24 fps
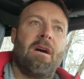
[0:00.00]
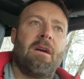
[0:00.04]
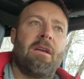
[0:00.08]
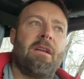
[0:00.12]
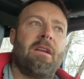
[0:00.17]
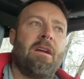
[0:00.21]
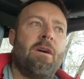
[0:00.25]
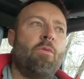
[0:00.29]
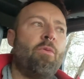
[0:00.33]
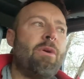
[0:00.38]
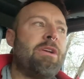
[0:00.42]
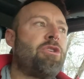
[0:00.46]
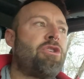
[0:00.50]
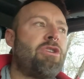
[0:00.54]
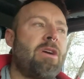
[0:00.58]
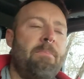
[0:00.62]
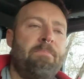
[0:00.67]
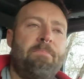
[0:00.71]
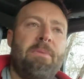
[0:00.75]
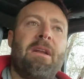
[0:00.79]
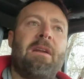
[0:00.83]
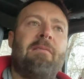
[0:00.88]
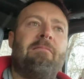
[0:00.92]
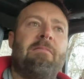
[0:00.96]
You know, we
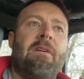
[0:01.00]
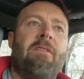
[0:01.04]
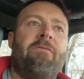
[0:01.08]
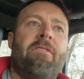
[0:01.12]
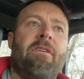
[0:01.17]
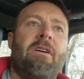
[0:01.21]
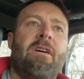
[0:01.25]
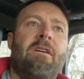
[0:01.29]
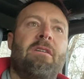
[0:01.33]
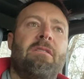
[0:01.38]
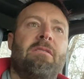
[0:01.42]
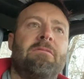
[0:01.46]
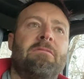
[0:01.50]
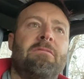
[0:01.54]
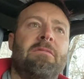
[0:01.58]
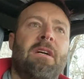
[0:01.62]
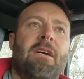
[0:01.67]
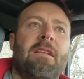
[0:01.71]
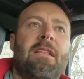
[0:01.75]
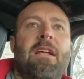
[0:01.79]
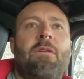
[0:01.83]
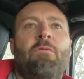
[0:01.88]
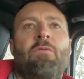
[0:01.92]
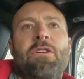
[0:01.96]
jump in a river
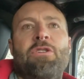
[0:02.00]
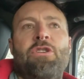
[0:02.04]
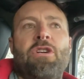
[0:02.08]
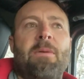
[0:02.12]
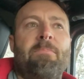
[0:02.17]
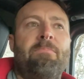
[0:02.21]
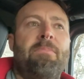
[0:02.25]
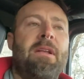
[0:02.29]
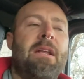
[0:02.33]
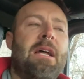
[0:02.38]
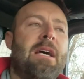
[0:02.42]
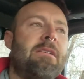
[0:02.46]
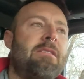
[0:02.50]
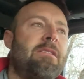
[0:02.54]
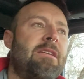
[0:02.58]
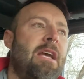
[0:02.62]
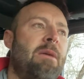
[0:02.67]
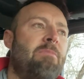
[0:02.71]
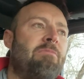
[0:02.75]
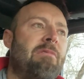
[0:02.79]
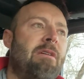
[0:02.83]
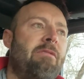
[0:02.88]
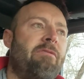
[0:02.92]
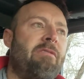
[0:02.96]
and then we jump in that
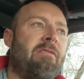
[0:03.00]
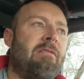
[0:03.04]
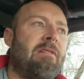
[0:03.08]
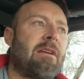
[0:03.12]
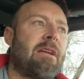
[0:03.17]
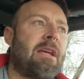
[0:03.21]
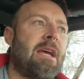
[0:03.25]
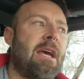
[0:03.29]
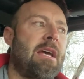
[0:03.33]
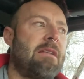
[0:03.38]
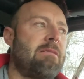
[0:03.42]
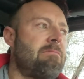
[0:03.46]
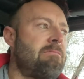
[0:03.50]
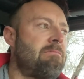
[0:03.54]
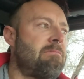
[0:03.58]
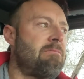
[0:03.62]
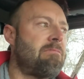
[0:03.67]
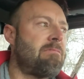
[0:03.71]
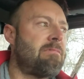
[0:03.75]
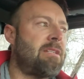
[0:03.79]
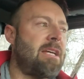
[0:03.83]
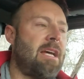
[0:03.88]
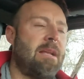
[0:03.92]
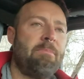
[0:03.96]
same river again
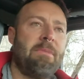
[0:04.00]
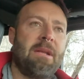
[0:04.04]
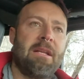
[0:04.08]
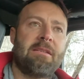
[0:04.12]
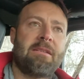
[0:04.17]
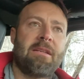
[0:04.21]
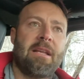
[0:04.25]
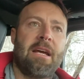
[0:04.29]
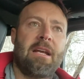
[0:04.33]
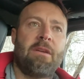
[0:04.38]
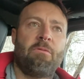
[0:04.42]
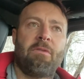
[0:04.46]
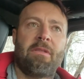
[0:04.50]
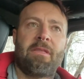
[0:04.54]
10 minutes later.